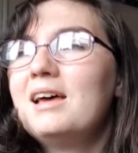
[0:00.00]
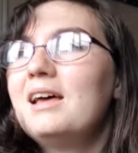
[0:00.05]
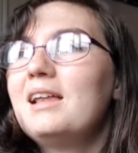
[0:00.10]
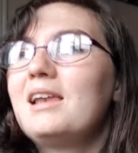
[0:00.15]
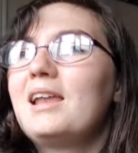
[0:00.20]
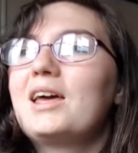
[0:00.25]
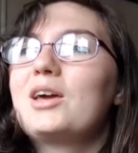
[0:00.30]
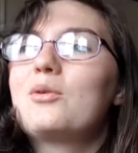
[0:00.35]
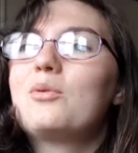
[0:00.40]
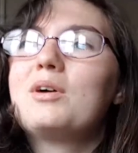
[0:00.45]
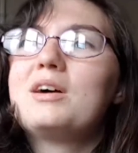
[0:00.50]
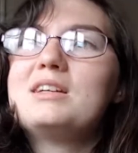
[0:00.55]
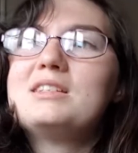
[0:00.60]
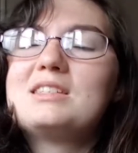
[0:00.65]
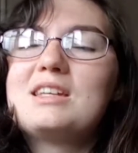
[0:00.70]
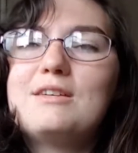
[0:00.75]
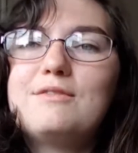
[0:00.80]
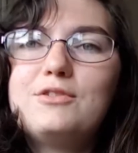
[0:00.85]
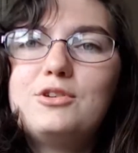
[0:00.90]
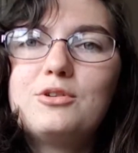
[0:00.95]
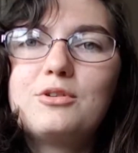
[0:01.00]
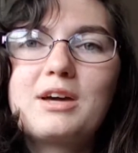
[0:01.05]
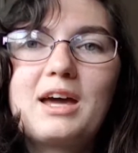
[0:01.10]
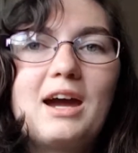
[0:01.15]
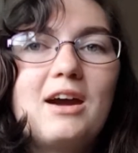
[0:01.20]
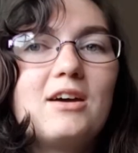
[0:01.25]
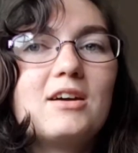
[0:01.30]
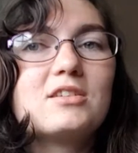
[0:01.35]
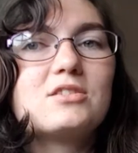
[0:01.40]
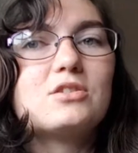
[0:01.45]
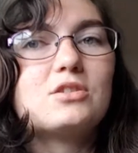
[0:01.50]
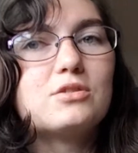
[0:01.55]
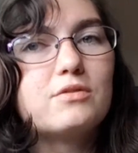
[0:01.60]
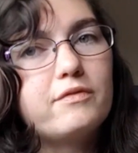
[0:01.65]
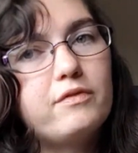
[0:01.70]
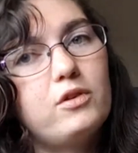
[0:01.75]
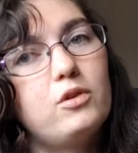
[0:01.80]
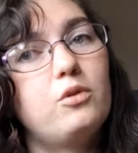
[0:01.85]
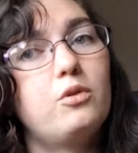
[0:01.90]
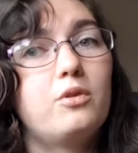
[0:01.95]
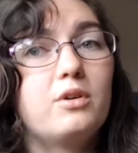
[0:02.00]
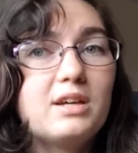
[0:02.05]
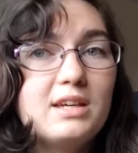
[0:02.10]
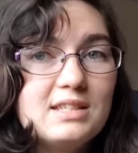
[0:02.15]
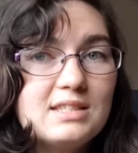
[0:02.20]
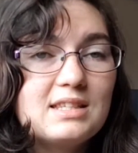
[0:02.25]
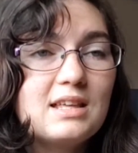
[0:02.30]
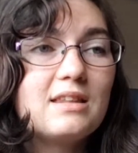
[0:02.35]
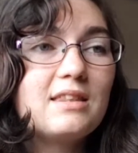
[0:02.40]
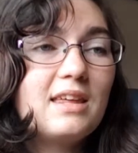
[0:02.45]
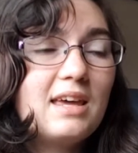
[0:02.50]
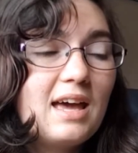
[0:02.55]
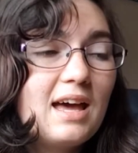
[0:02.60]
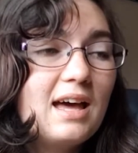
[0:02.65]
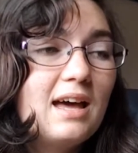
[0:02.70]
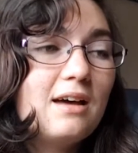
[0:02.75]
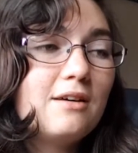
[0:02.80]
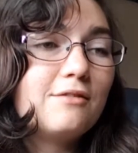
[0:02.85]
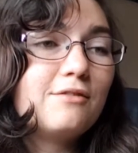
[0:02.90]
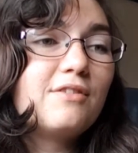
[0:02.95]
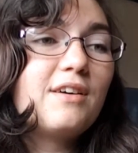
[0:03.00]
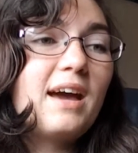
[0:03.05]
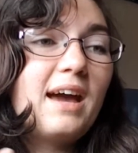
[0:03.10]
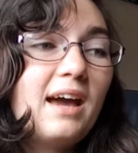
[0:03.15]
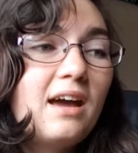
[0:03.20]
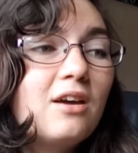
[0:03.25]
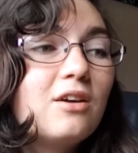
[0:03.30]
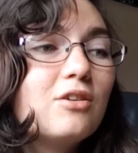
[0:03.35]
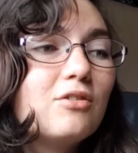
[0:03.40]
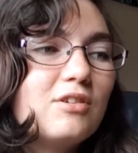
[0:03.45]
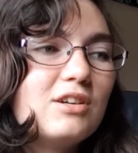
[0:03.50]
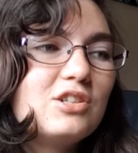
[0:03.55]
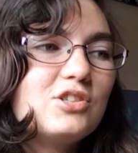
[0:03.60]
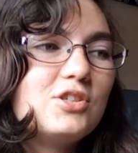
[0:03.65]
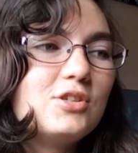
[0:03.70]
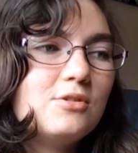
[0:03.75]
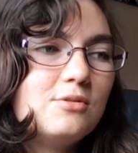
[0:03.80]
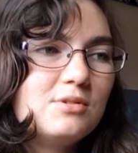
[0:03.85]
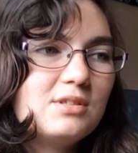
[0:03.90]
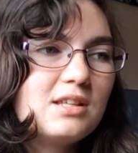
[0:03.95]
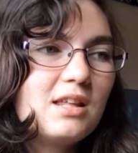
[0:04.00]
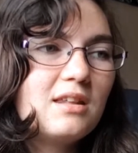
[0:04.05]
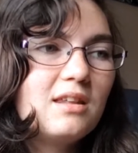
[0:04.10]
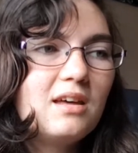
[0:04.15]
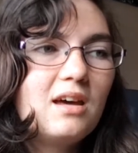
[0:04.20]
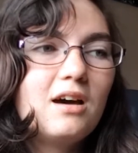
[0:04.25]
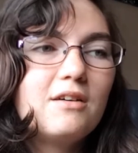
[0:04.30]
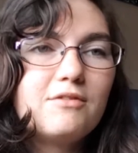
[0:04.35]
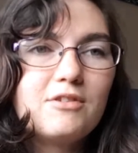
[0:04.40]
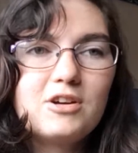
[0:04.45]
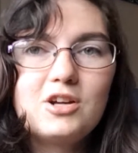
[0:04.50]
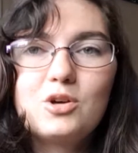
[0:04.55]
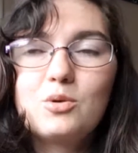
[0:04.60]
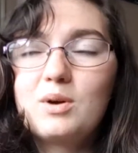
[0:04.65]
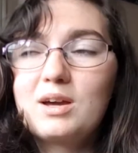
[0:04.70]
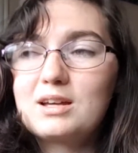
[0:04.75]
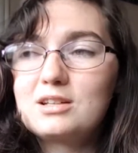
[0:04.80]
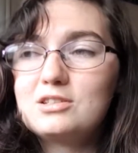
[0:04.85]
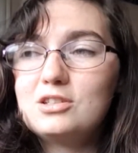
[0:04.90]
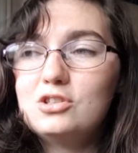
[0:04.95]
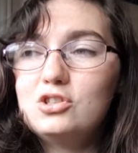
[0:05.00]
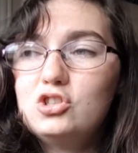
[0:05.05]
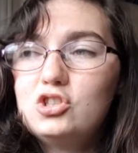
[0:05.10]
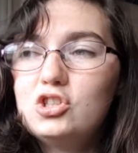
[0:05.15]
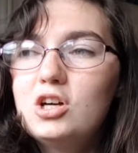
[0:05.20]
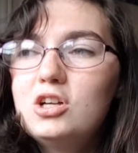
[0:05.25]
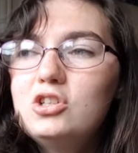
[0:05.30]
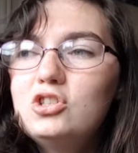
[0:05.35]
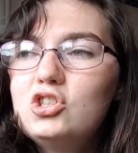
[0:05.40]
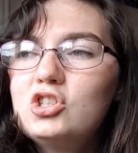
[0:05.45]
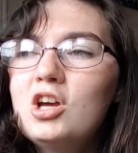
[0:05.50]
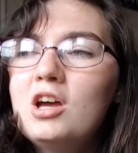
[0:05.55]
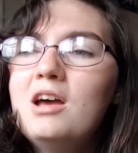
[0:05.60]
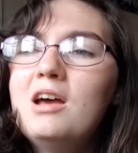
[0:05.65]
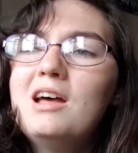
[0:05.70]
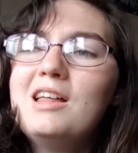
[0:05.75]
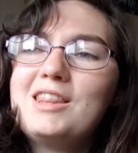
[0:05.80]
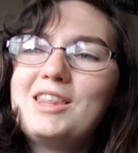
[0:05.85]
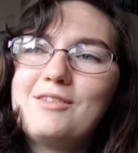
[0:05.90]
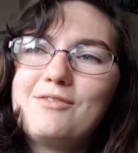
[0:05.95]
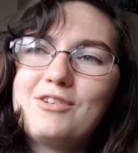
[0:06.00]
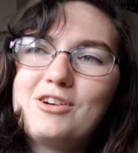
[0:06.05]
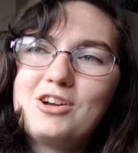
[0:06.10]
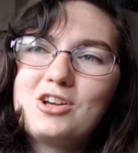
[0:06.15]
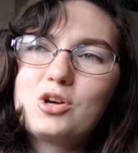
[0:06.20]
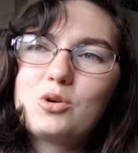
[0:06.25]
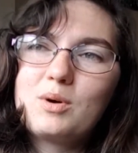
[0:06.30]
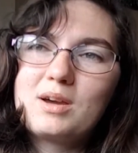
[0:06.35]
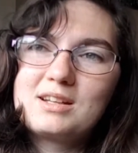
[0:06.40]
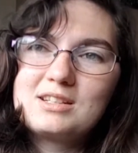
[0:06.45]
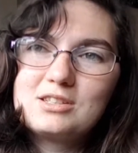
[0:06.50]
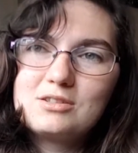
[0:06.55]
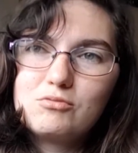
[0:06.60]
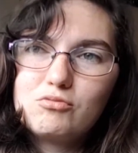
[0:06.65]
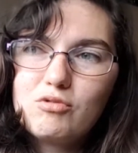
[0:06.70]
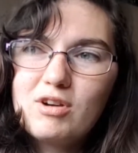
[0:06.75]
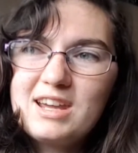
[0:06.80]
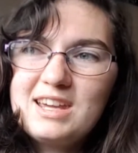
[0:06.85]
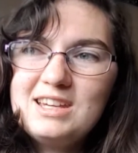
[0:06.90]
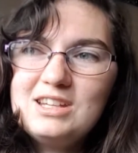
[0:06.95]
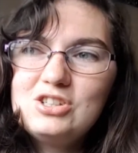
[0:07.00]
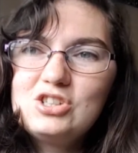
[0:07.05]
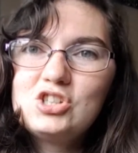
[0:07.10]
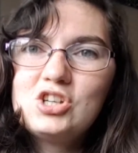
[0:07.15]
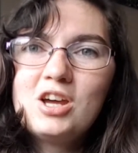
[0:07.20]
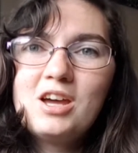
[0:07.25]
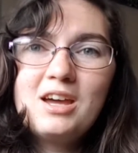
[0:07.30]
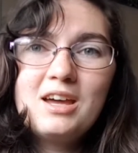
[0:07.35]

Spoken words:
Likewise, if your character's flaw is that they have anger issues, that they are very quick to judge, they're very quick to rage,